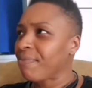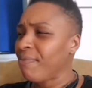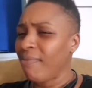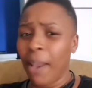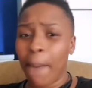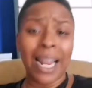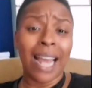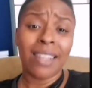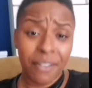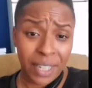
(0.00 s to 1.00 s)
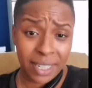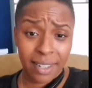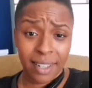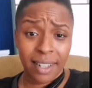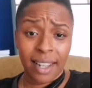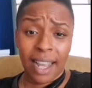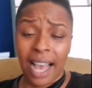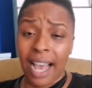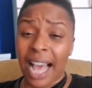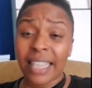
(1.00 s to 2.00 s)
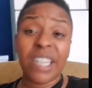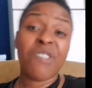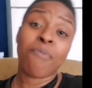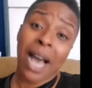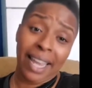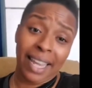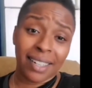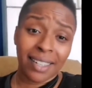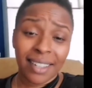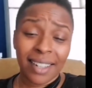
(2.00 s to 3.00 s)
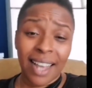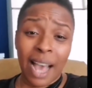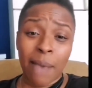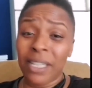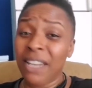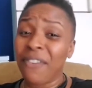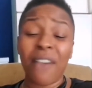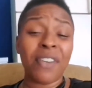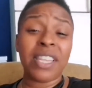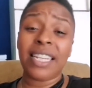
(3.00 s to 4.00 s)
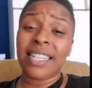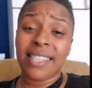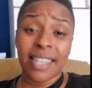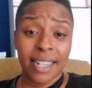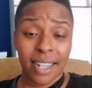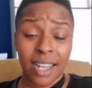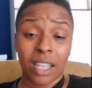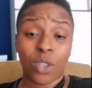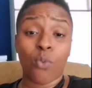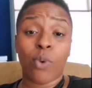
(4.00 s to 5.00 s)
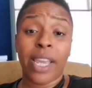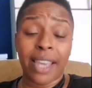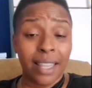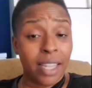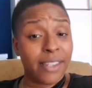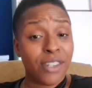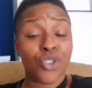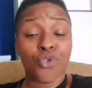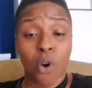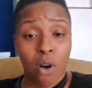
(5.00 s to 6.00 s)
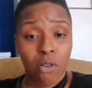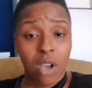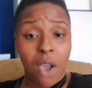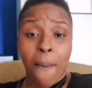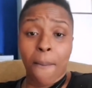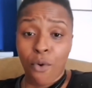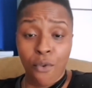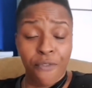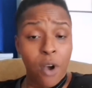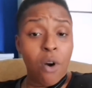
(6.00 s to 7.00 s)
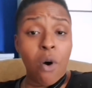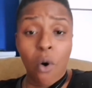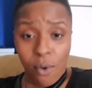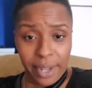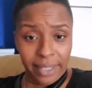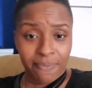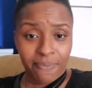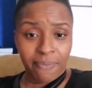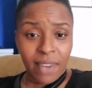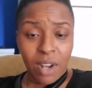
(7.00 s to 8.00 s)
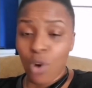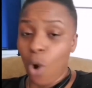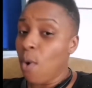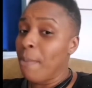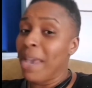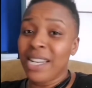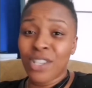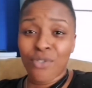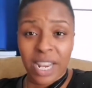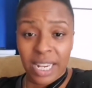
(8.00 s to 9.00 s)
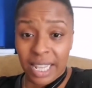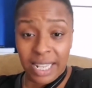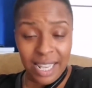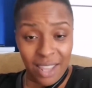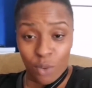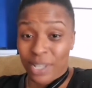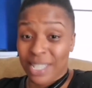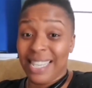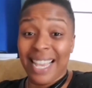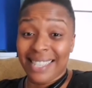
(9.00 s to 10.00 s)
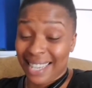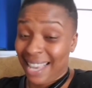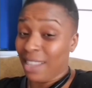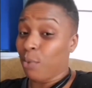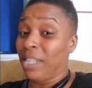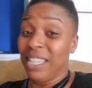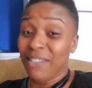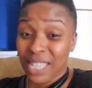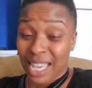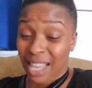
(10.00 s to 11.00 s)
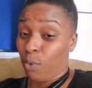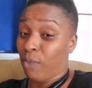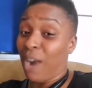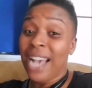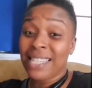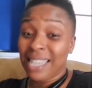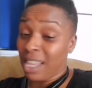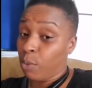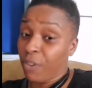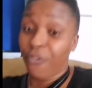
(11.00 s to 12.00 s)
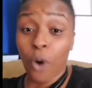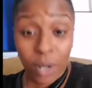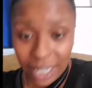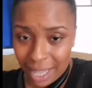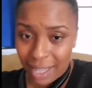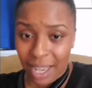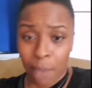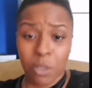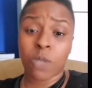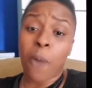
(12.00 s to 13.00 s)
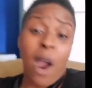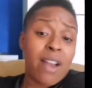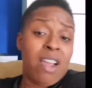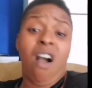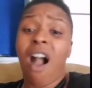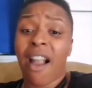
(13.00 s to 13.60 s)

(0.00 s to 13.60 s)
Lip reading: But I love it. I live by it. I believe everything that's in it. Cut the weak and let the strong move on. No one man is greater than the other. We stand together. We live together. We rise together. We fall together. I'm a Spartan at heart.